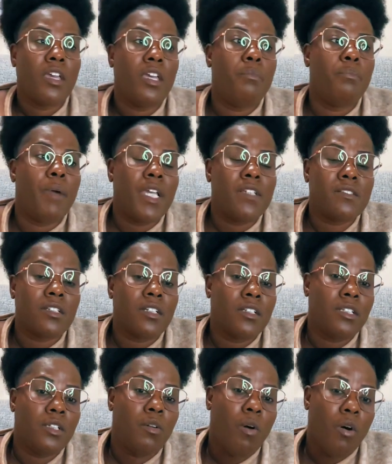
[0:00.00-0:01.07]
he
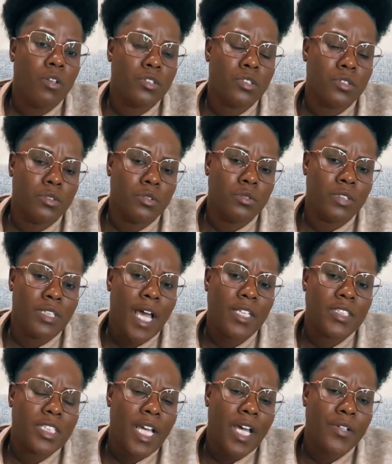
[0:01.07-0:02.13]
basically also,
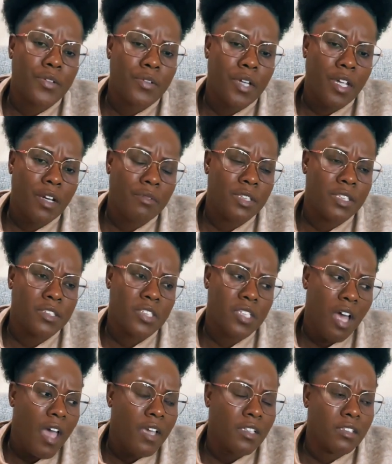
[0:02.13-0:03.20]
now she had to carry a
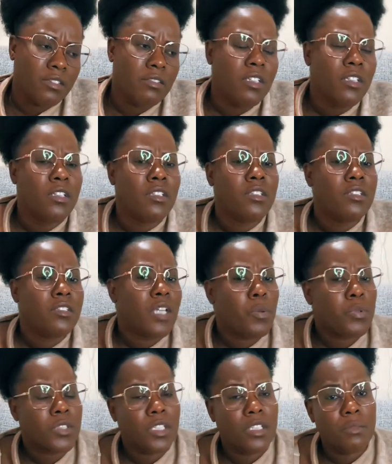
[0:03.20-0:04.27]
child
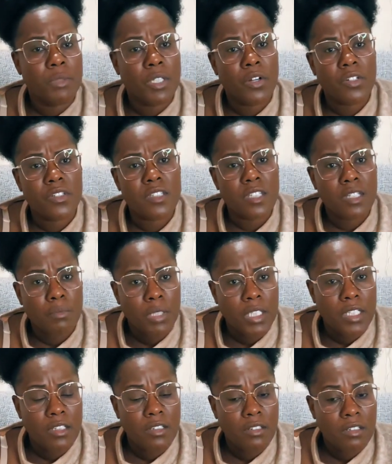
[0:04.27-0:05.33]
that was going to be her
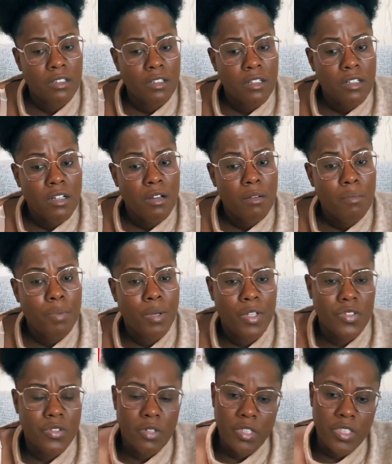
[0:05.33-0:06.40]
sibling
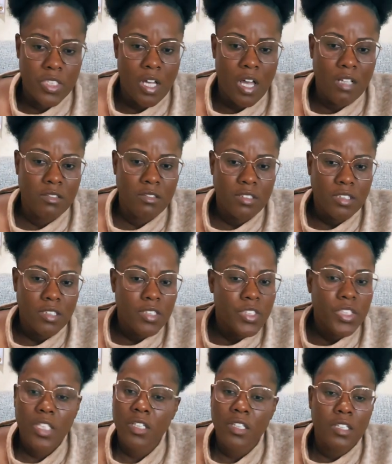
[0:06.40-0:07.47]
plus her child.
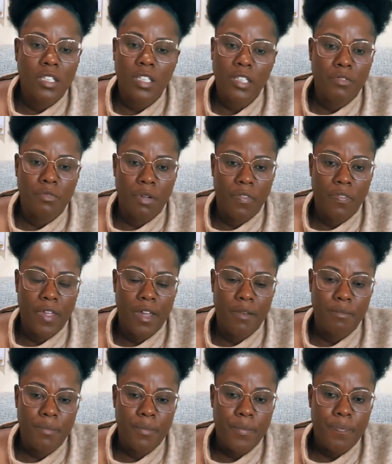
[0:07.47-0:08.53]
She couldn't live with
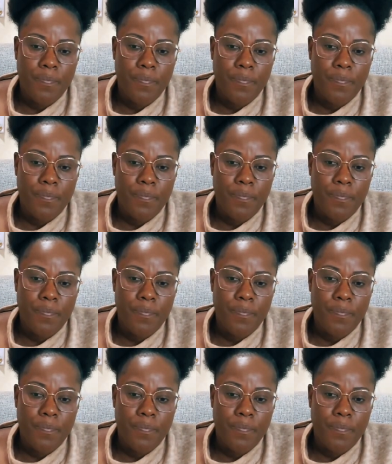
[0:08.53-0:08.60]
that.